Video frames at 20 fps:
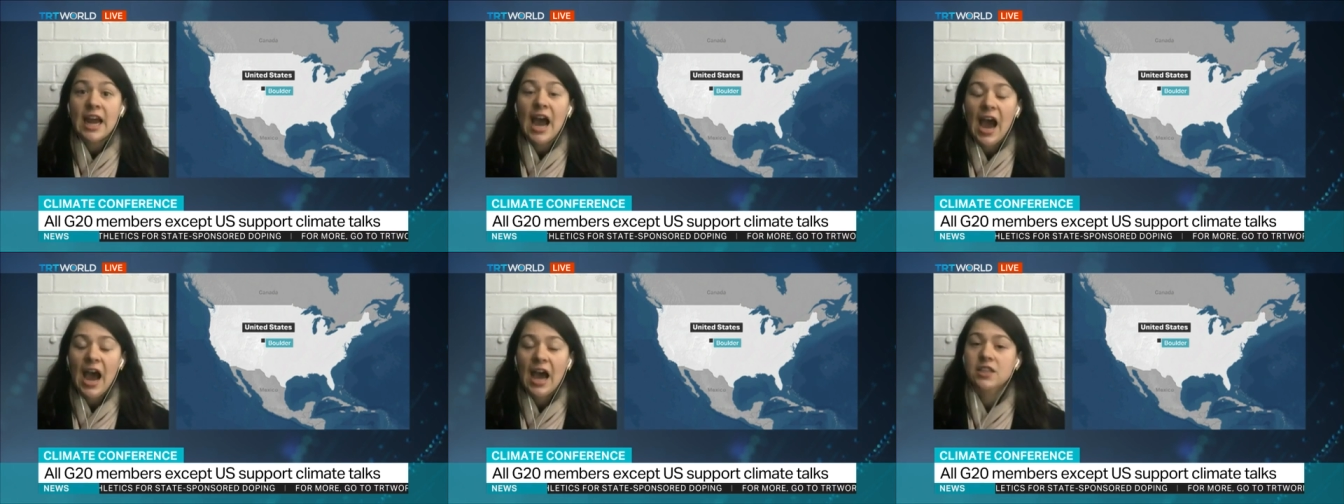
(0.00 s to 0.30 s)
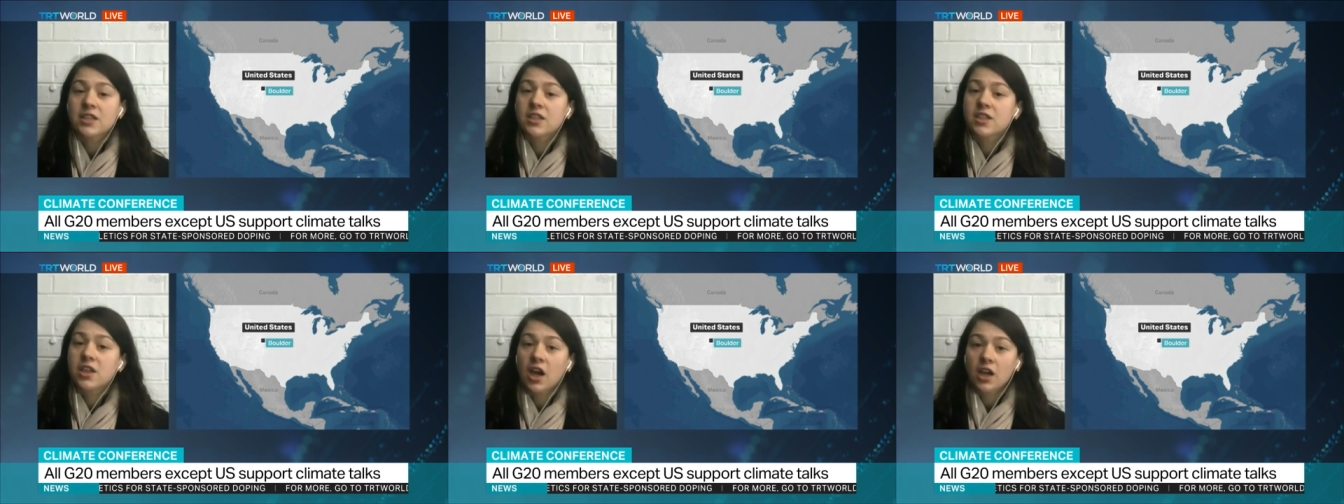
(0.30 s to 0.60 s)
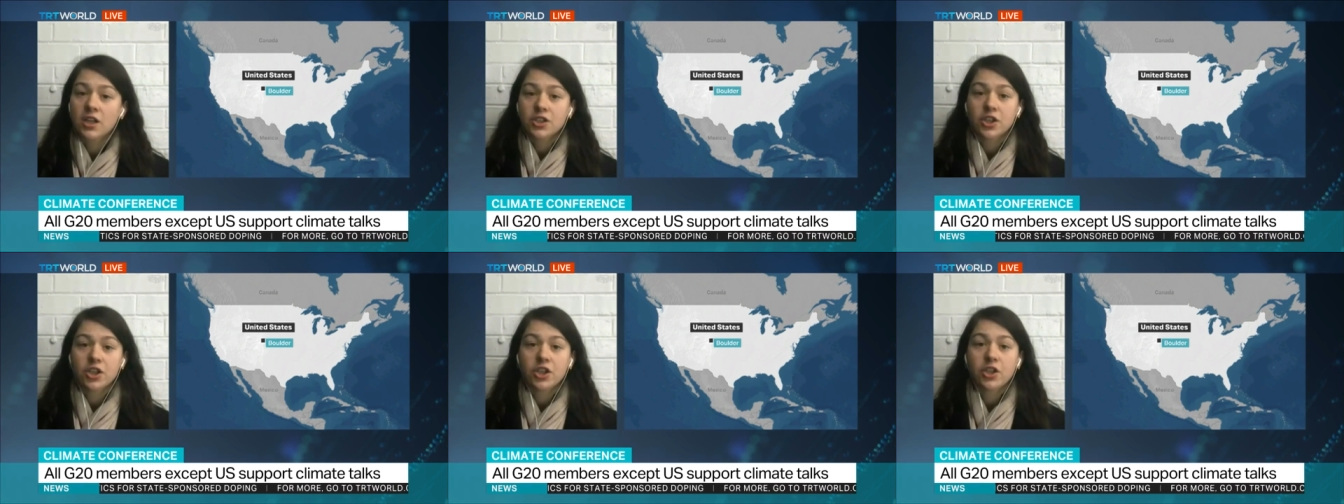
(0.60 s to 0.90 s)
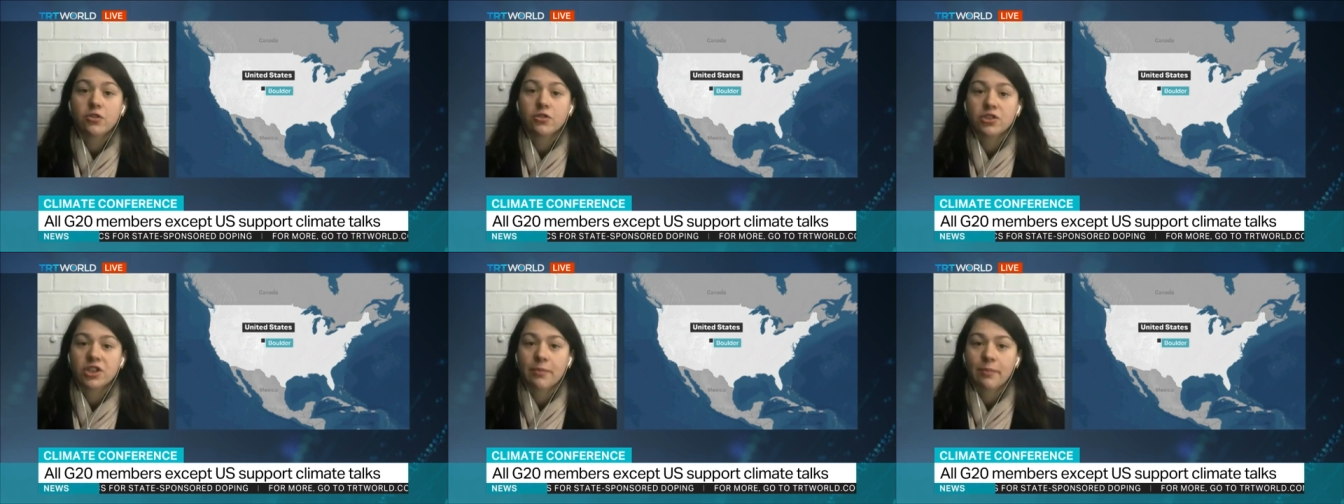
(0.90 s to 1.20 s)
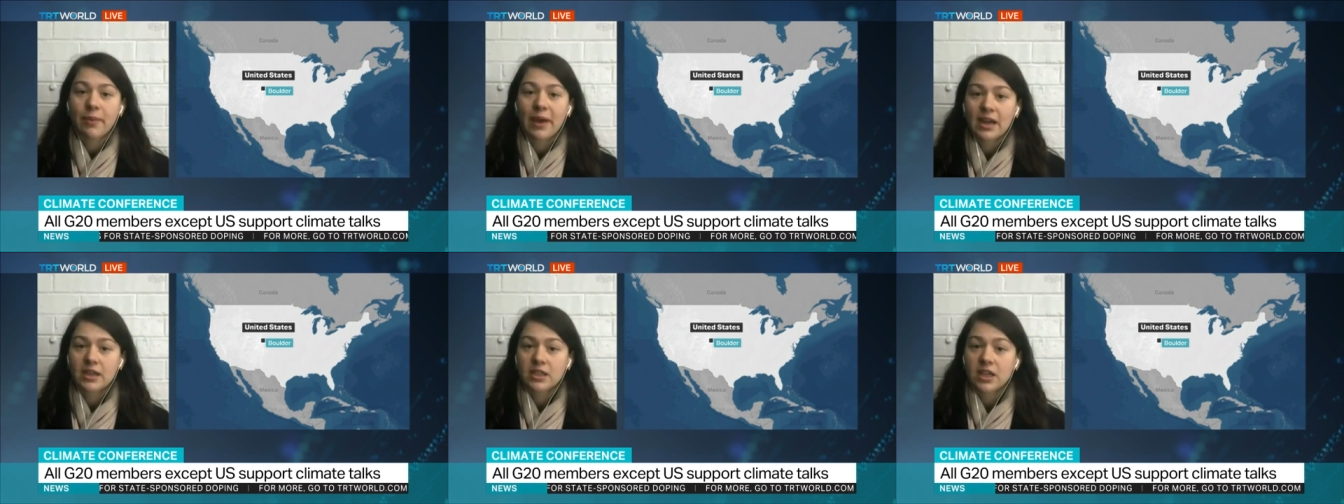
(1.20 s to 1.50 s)
it has such a
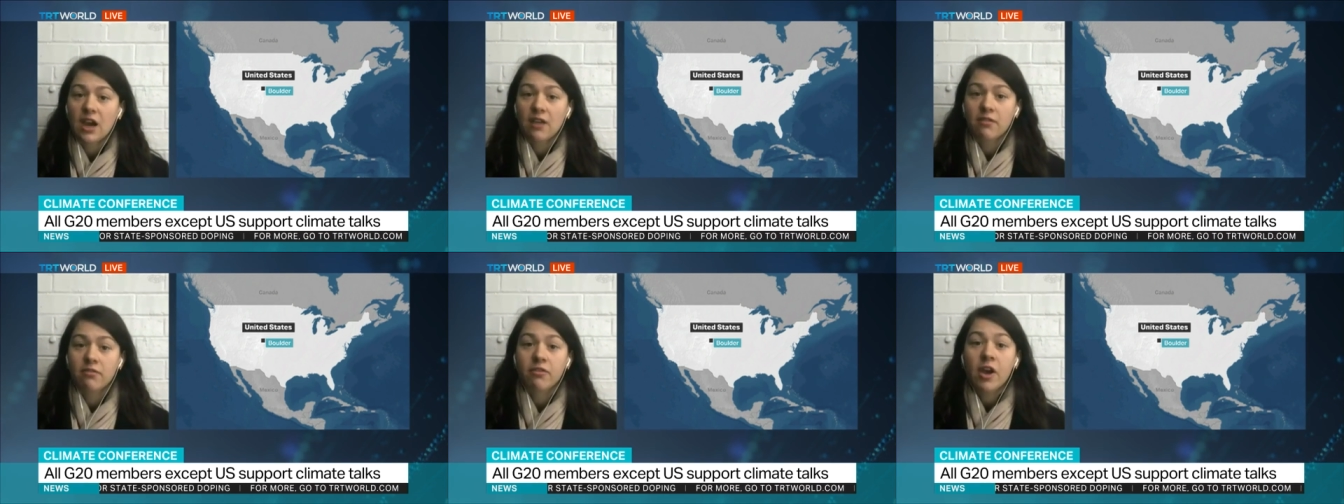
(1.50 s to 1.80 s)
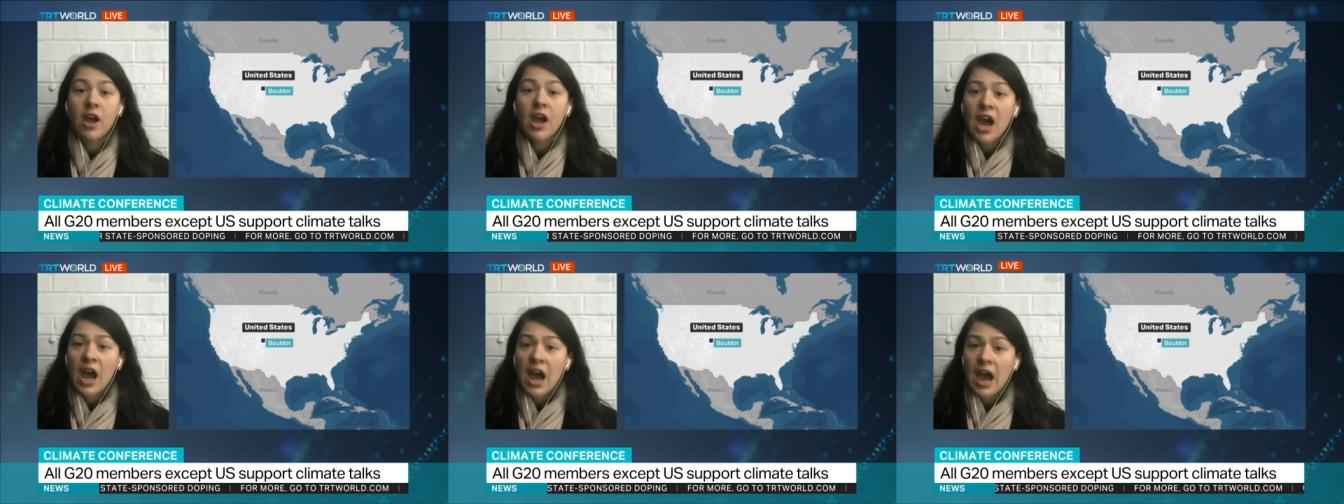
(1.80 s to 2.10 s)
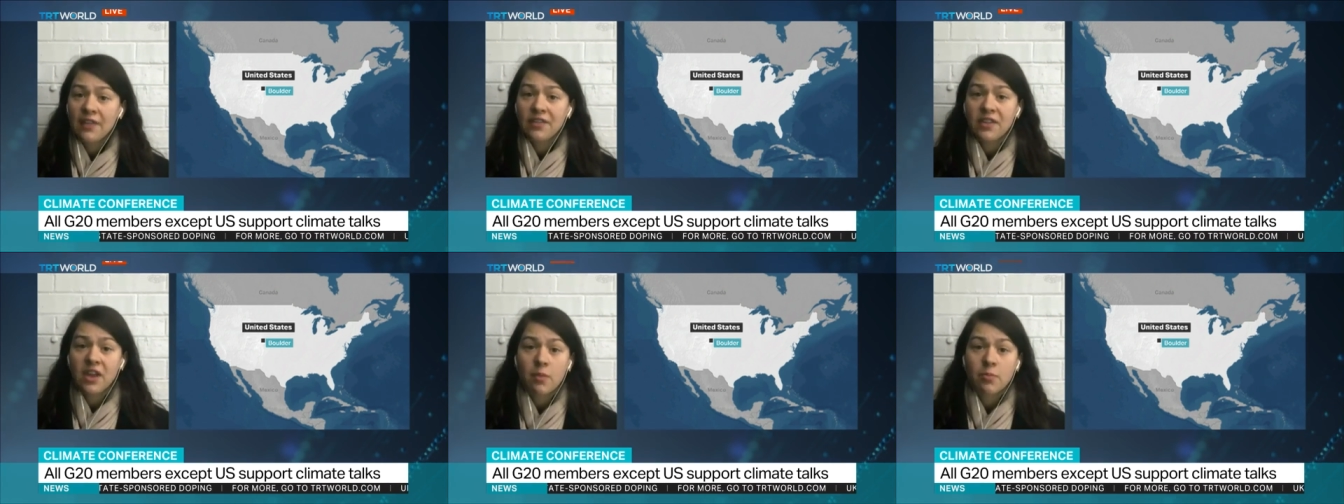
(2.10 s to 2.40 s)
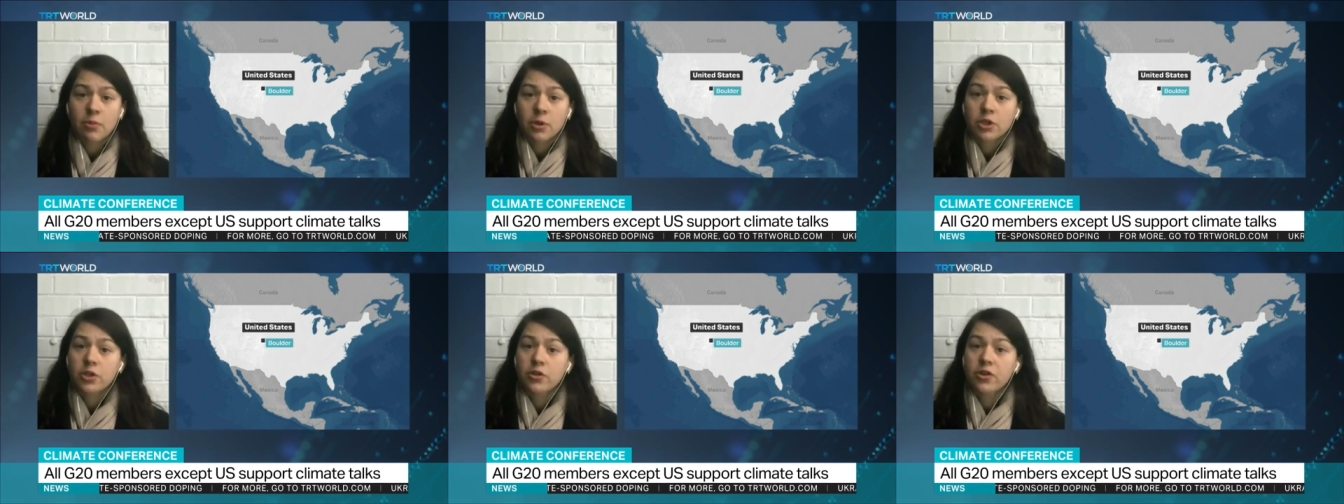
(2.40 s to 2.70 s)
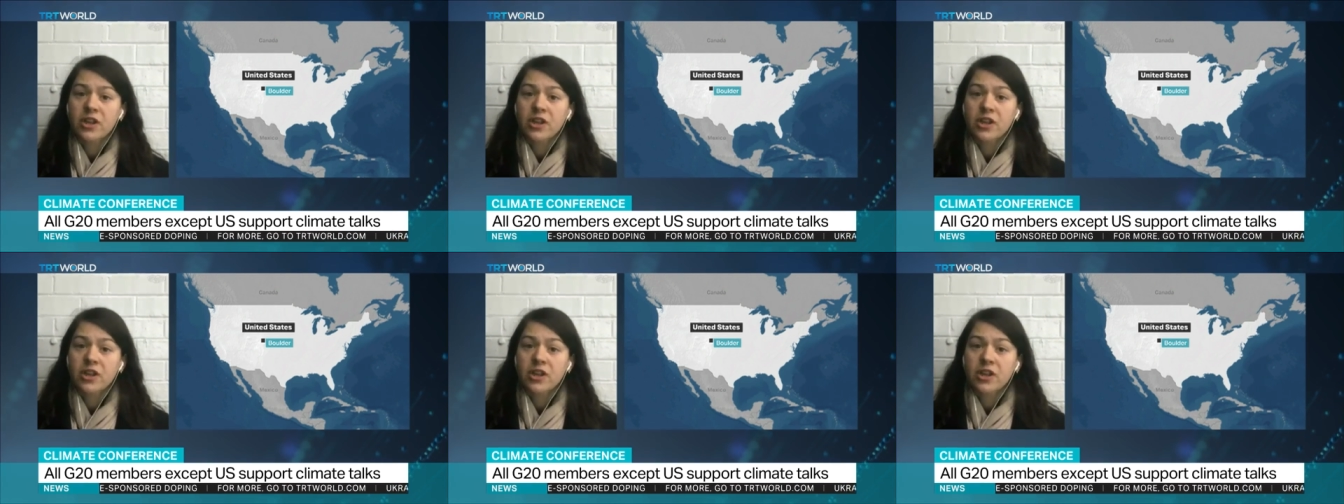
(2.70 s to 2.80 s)
huge impact. I've had the